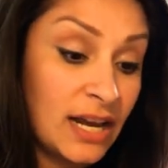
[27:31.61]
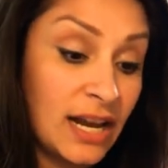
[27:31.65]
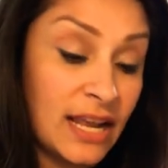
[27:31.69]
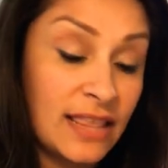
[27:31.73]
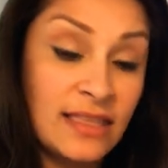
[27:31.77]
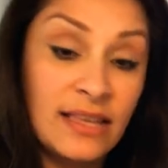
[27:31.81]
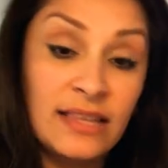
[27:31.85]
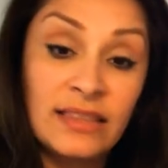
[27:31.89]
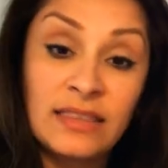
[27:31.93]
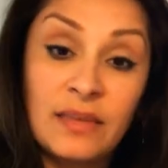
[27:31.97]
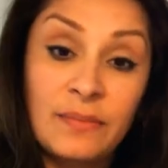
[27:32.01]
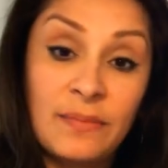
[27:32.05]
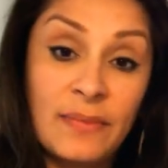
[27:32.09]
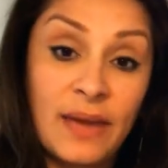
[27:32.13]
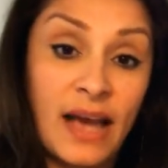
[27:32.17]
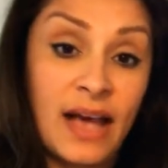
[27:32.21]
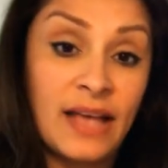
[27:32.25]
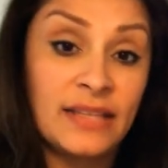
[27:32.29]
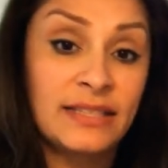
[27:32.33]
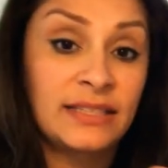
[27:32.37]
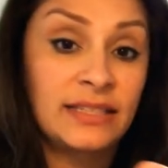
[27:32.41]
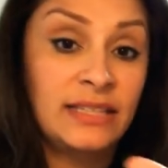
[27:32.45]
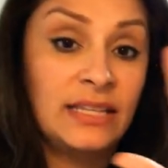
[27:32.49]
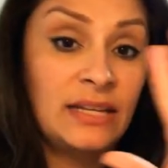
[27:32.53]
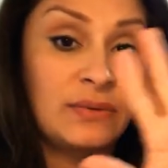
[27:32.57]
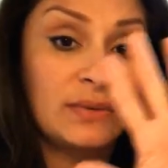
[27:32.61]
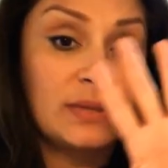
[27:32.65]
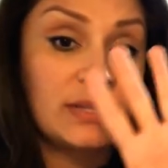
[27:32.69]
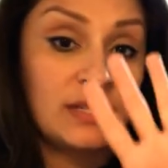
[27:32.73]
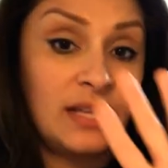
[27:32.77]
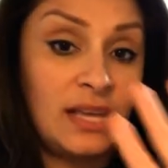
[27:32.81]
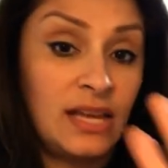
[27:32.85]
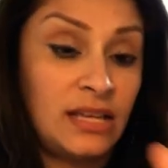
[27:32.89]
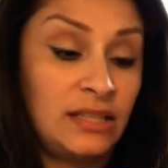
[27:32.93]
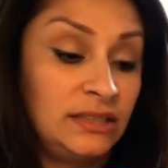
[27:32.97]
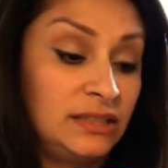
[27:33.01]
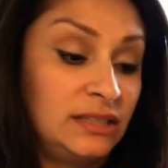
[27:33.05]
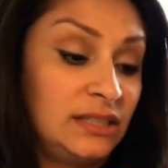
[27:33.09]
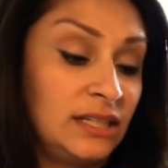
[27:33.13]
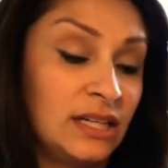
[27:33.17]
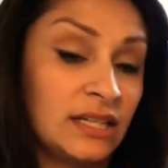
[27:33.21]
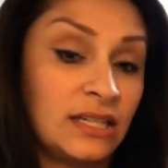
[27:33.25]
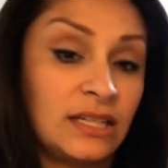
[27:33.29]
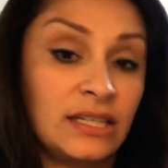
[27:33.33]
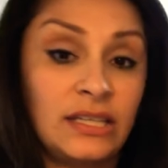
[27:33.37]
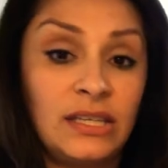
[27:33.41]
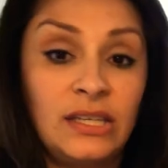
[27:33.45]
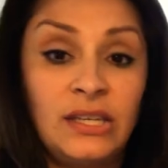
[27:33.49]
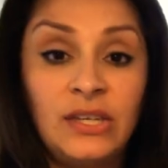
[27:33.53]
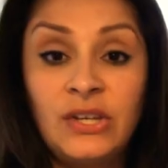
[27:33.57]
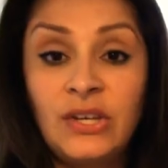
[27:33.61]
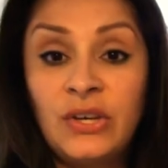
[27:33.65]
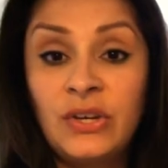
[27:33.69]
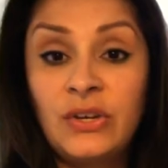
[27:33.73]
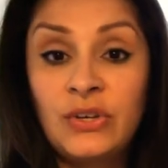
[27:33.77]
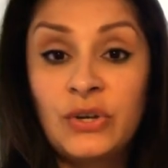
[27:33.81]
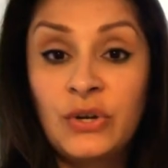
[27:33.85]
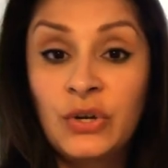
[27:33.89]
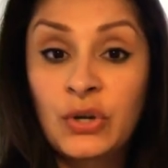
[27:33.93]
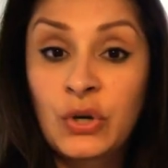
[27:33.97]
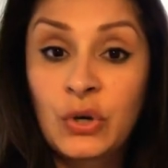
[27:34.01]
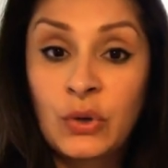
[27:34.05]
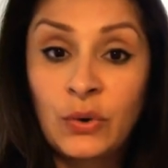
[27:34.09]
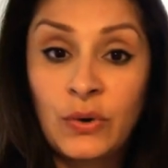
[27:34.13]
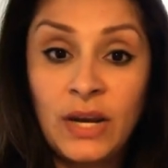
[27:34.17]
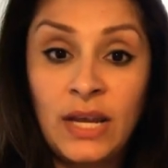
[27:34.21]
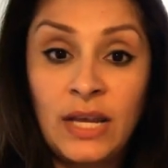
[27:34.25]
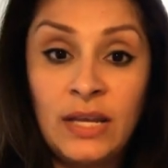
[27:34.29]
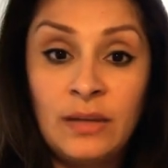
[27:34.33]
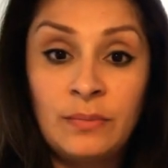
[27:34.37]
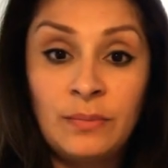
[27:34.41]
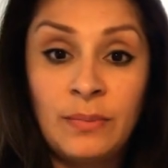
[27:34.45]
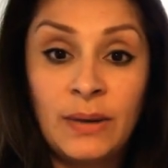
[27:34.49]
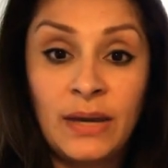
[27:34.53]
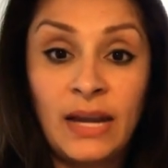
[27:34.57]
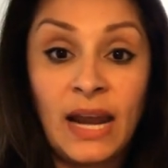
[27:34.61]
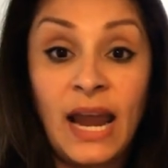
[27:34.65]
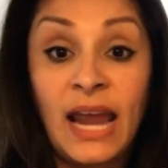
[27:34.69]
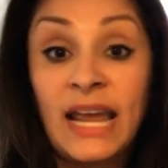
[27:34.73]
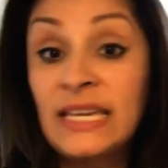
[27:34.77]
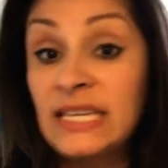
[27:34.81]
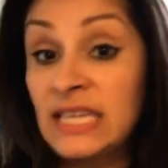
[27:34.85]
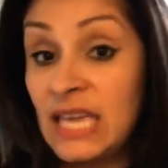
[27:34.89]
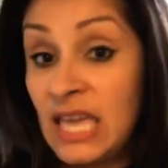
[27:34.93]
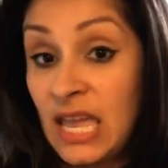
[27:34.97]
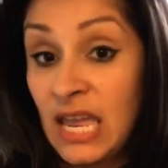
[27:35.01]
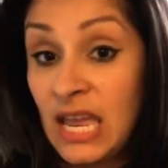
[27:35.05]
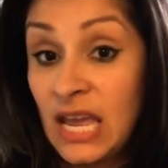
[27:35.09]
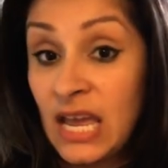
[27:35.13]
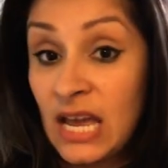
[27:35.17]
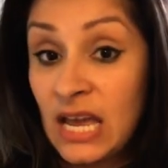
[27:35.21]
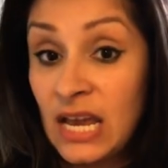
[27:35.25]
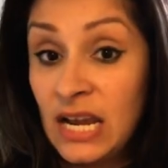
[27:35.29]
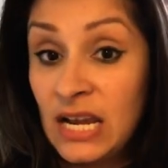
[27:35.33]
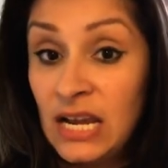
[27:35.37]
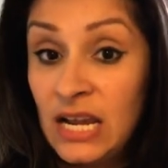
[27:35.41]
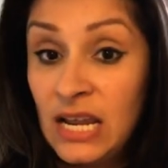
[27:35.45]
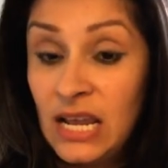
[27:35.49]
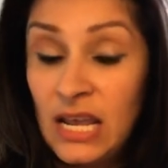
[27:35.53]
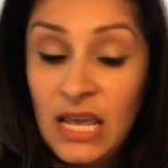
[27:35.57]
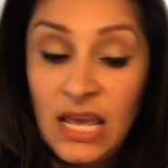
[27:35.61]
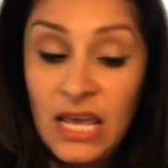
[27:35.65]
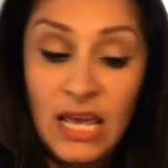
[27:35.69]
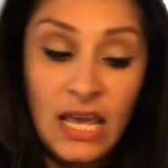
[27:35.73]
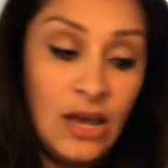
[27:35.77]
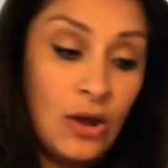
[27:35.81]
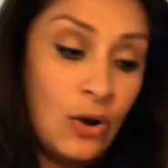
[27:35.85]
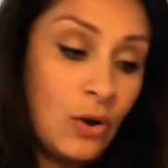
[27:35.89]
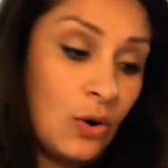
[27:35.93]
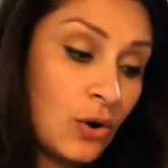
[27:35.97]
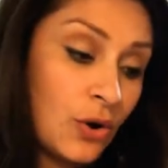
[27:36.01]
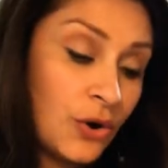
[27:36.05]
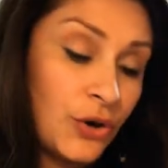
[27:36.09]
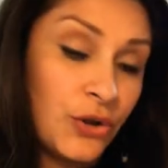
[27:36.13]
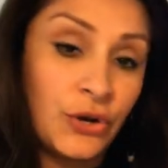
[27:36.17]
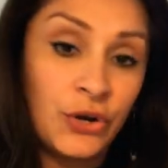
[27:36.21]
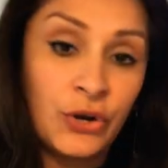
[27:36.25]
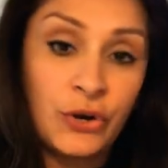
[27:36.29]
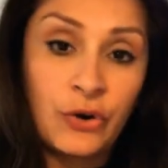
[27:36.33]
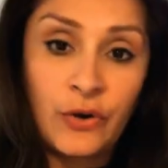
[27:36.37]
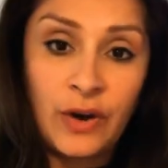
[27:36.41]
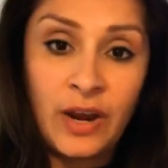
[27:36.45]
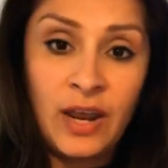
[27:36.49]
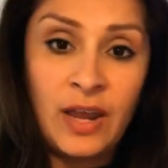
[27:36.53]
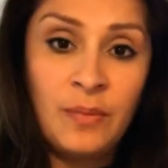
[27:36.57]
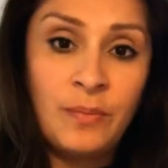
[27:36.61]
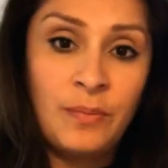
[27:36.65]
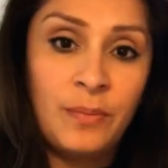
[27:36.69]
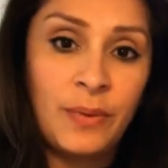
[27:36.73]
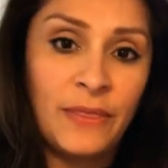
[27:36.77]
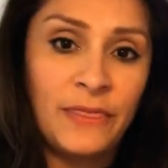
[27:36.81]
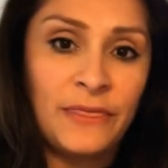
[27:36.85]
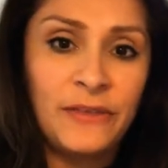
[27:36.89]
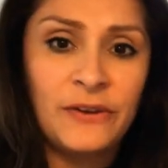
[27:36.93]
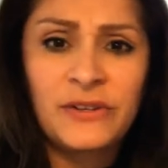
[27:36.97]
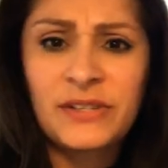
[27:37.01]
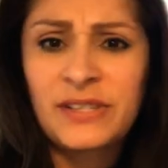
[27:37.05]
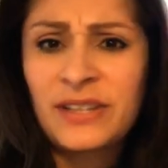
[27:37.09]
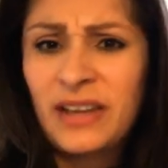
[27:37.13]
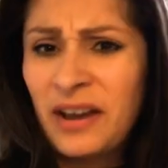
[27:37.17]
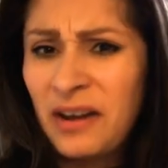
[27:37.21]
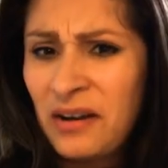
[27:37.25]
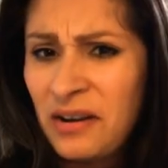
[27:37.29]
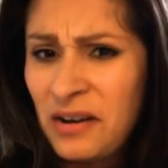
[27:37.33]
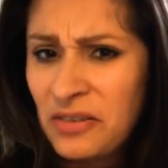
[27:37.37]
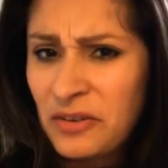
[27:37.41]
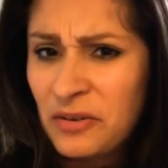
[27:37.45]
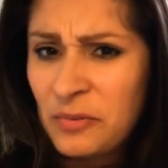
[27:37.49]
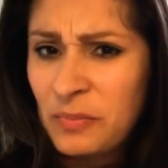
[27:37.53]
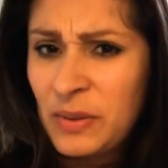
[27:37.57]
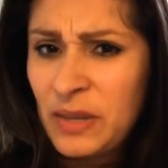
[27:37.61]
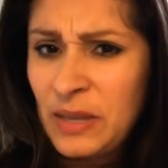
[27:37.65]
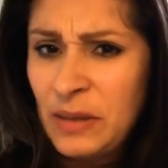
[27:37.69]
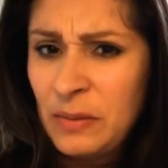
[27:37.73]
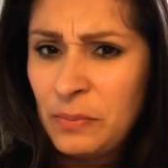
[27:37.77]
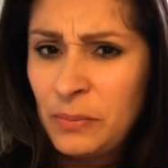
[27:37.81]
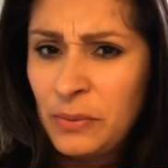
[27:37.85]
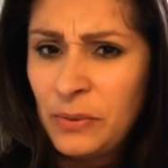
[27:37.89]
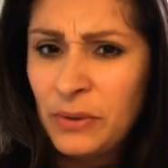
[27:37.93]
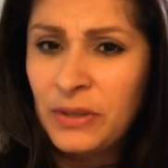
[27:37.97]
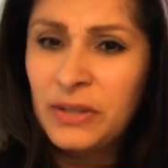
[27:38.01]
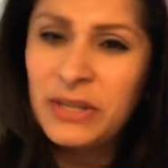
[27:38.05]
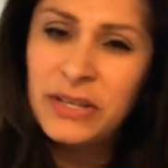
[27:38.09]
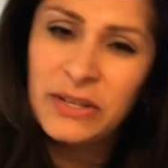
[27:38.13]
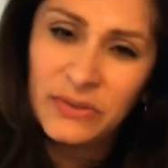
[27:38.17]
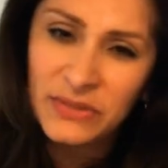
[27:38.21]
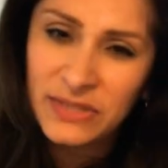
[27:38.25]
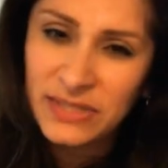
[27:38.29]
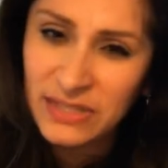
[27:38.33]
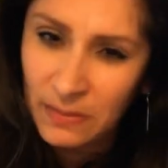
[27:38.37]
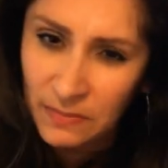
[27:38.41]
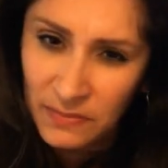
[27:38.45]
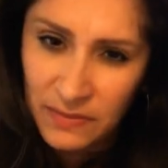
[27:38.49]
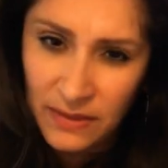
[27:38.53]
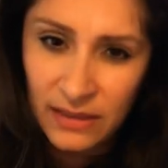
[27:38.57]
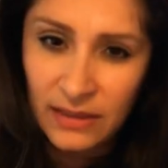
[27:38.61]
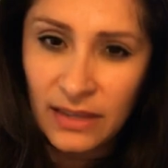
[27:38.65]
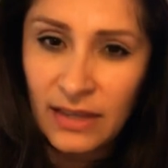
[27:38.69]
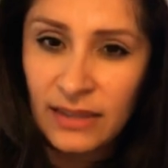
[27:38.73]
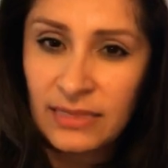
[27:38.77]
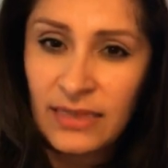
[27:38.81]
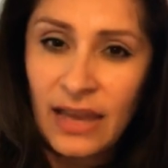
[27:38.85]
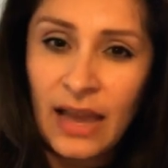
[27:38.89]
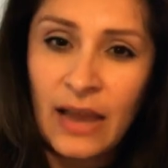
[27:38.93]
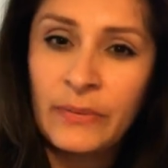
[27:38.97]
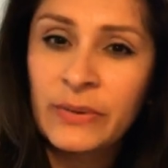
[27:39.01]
I think the masculine was like, look, you're great, but I can't, or you're great, but there's other people, something like that.